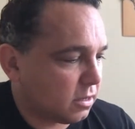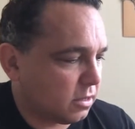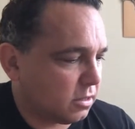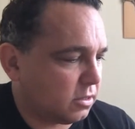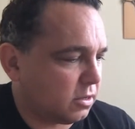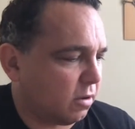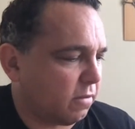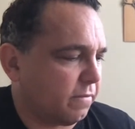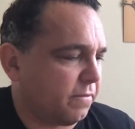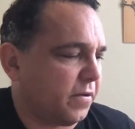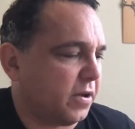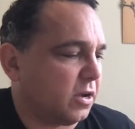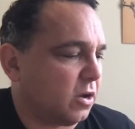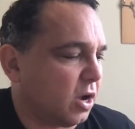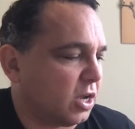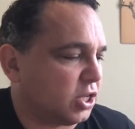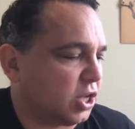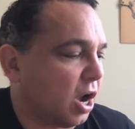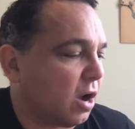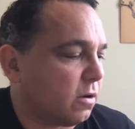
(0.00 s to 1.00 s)
Don't think
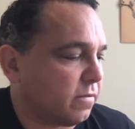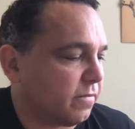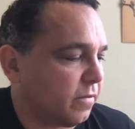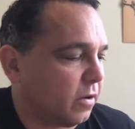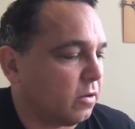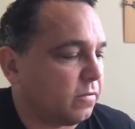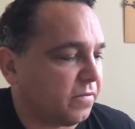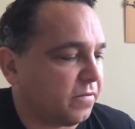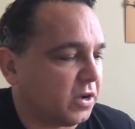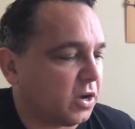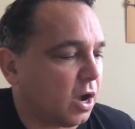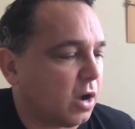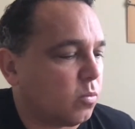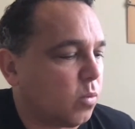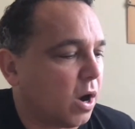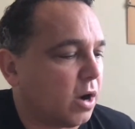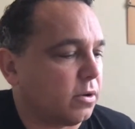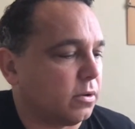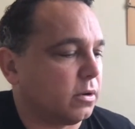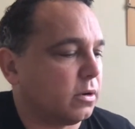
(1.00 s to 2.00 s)
I
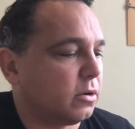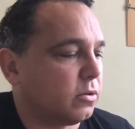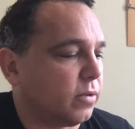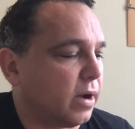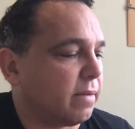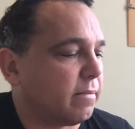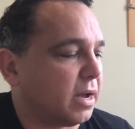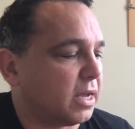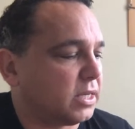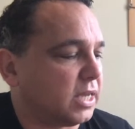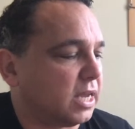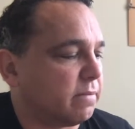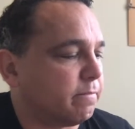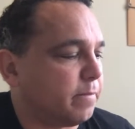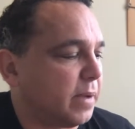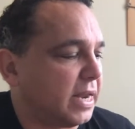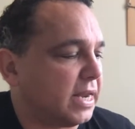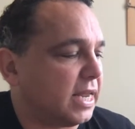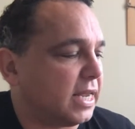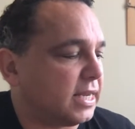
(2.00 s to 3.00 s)
won't, Grandma said,
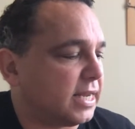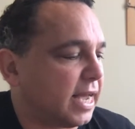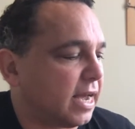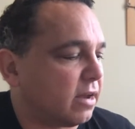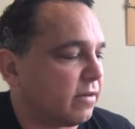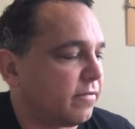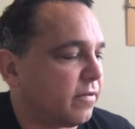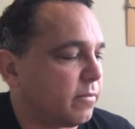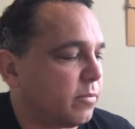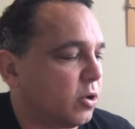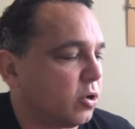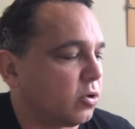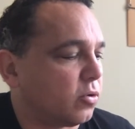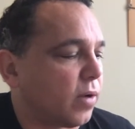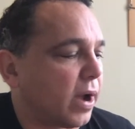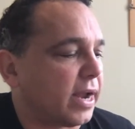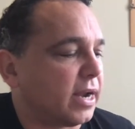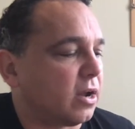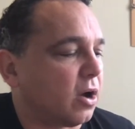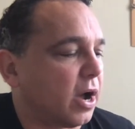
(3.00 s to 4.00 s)
bending down from her
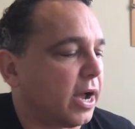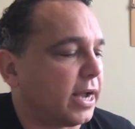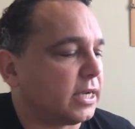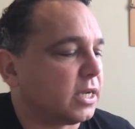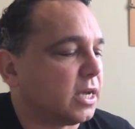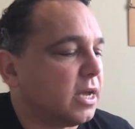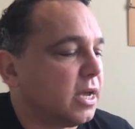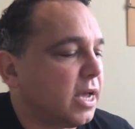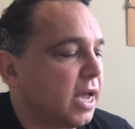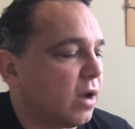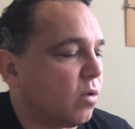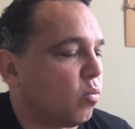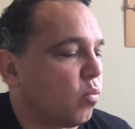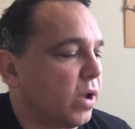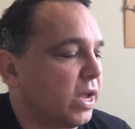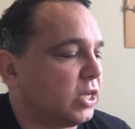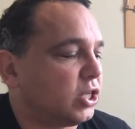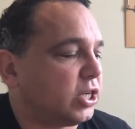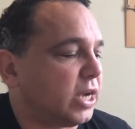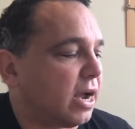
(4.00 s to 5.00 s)
great height and
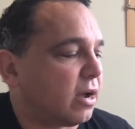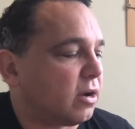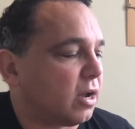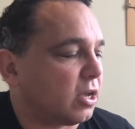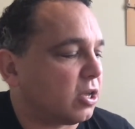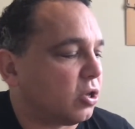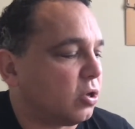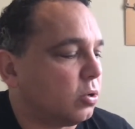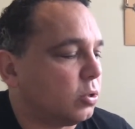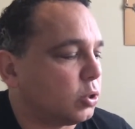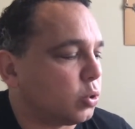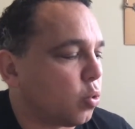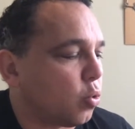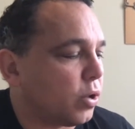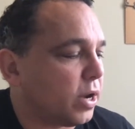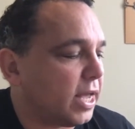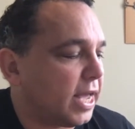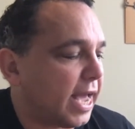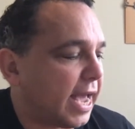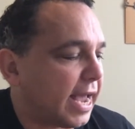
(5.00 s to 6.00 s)
reached out a huge
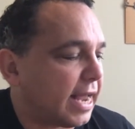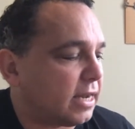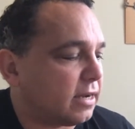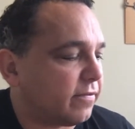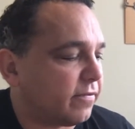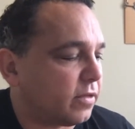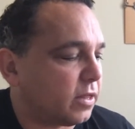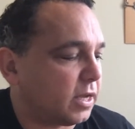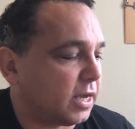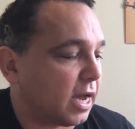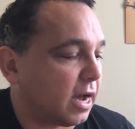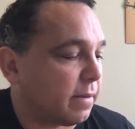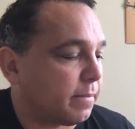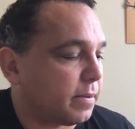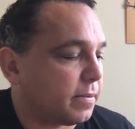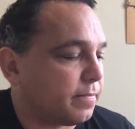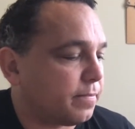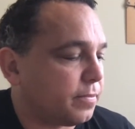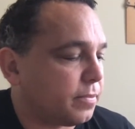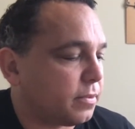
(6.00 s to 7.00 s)
horny hand for the
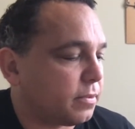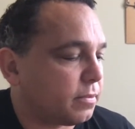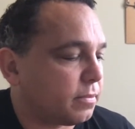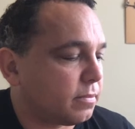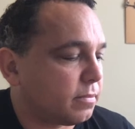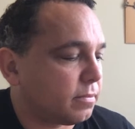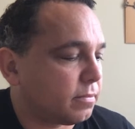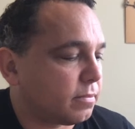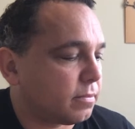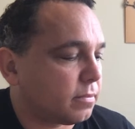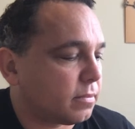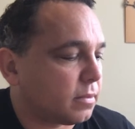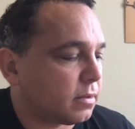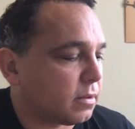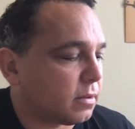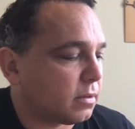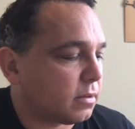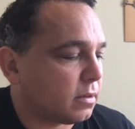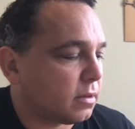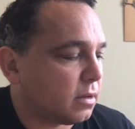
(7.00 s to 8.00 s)
cup.
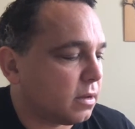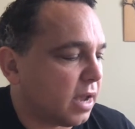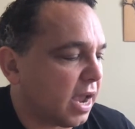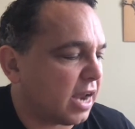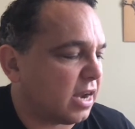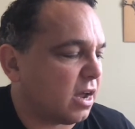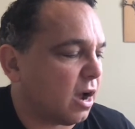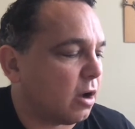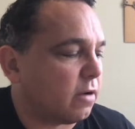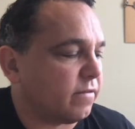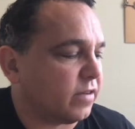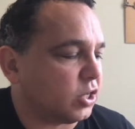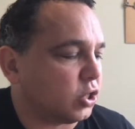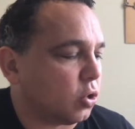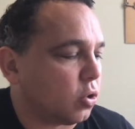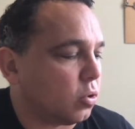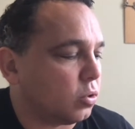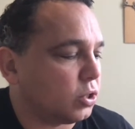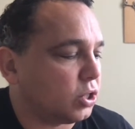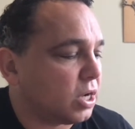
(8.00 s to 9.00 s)
Hand it over,
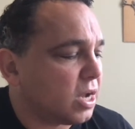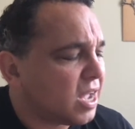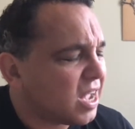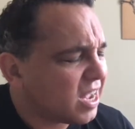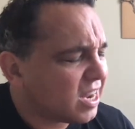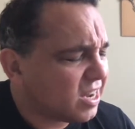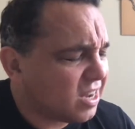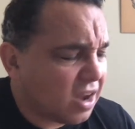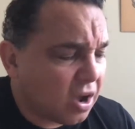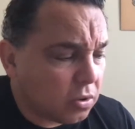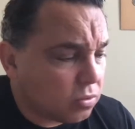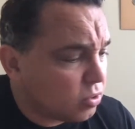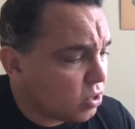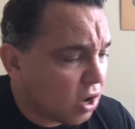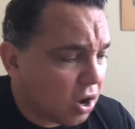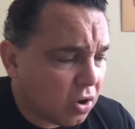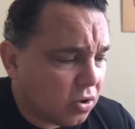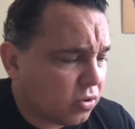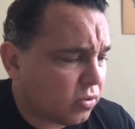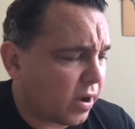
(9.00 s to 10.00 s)
George. No,
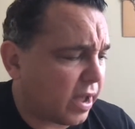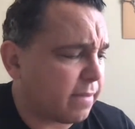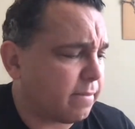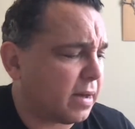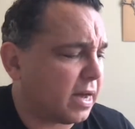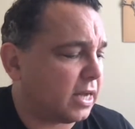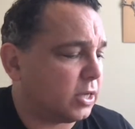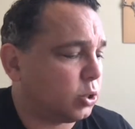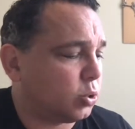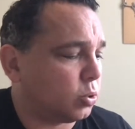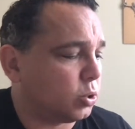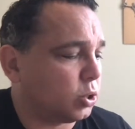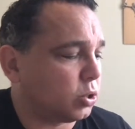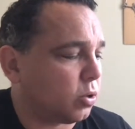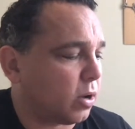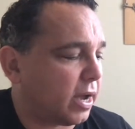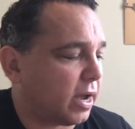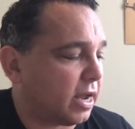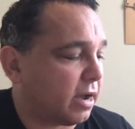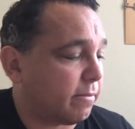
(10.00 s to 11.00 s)
no, Grandma, George
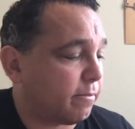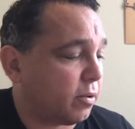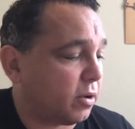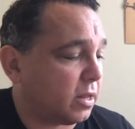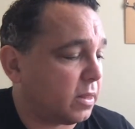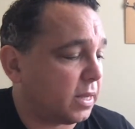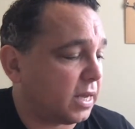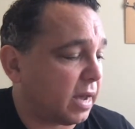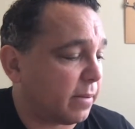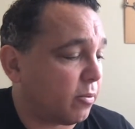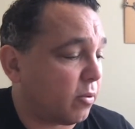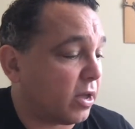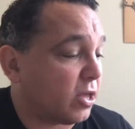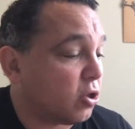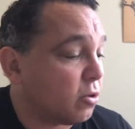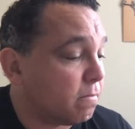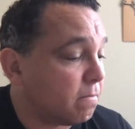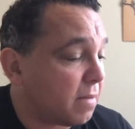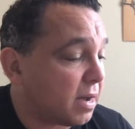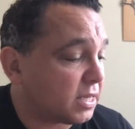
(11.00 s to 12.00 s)
cried out, pulling the cup away.
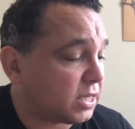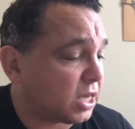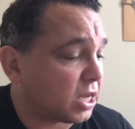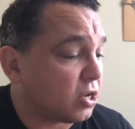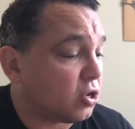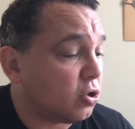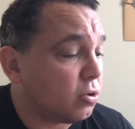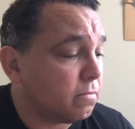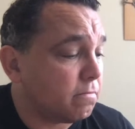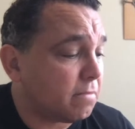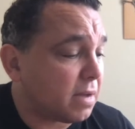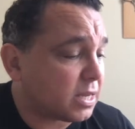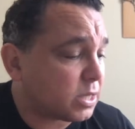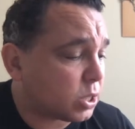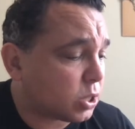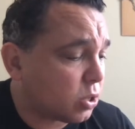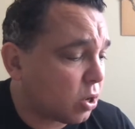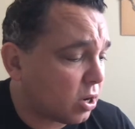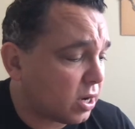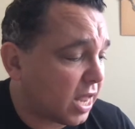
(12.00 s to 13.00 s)
You mustn't. You
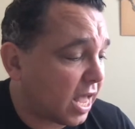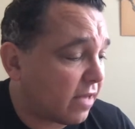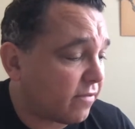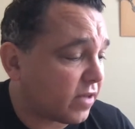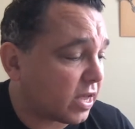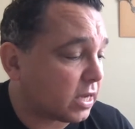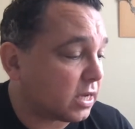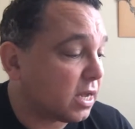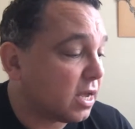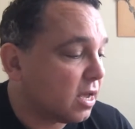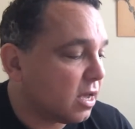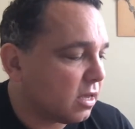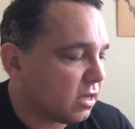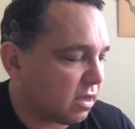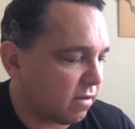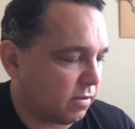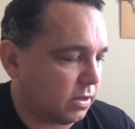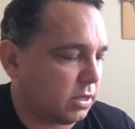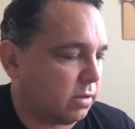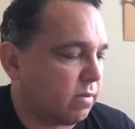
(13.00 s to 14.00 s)
must not have it.
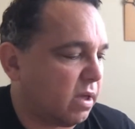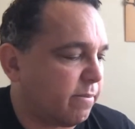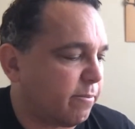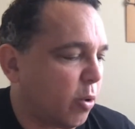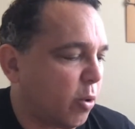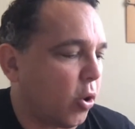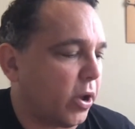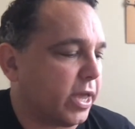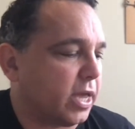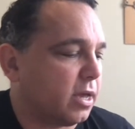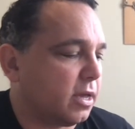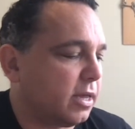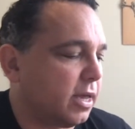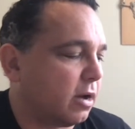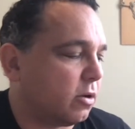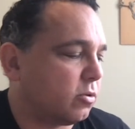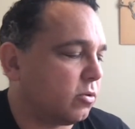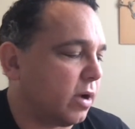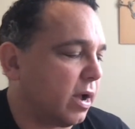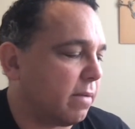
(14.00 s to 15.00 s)
Give it to me, boy,
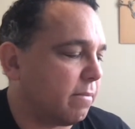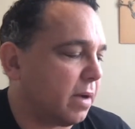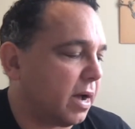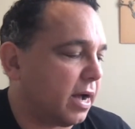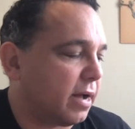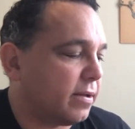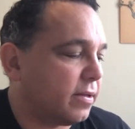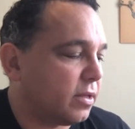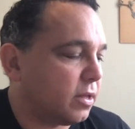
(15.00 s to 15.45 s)
yelled Grandma.